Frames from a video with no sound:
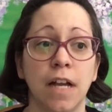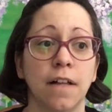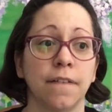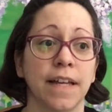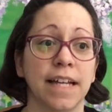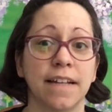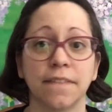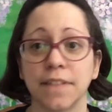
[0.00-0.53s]

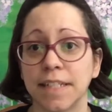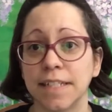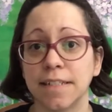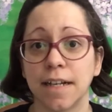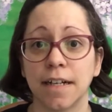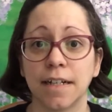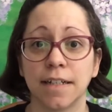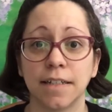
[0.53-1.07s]
like
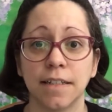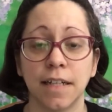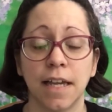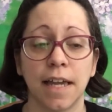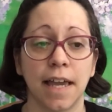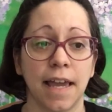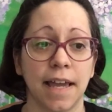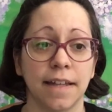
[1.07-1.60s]
Glinda
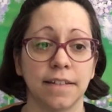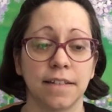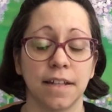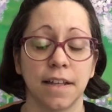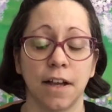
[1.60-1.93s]
and